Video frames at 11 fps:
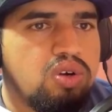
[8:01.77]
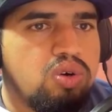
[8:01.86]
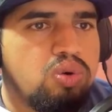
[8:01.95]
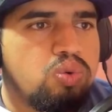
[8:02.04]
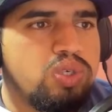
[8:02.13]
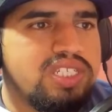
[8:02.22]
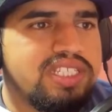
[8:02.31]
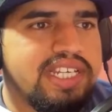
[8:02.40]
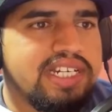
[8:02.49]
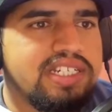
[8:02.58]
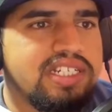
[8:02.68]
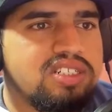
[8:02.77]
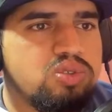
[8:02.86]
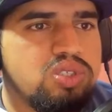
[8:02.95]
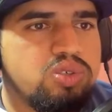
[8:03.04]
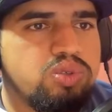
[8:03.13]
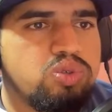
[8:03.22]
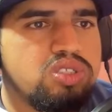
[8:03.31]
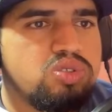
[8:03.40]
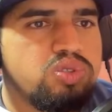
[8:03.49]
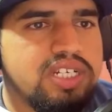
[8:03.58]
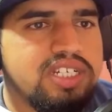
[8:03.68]
Which techniques should you use
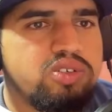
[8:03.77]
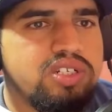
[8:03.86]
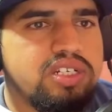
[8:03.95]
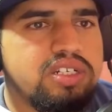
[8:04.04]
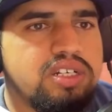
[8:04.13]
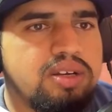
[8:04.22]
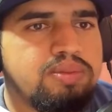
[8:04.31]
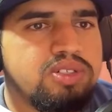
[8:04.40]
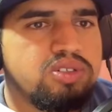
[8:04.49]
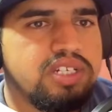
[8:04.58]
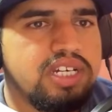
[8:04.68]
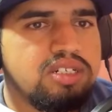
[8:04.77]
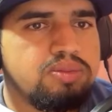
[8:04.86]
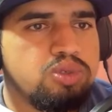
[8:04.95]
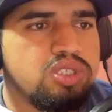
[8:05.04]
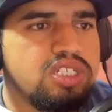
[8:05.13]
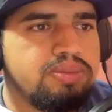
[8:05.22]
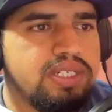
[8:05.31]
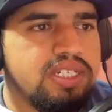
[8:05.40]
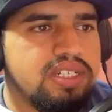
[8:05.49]
to secure the Amazon DynamoDB?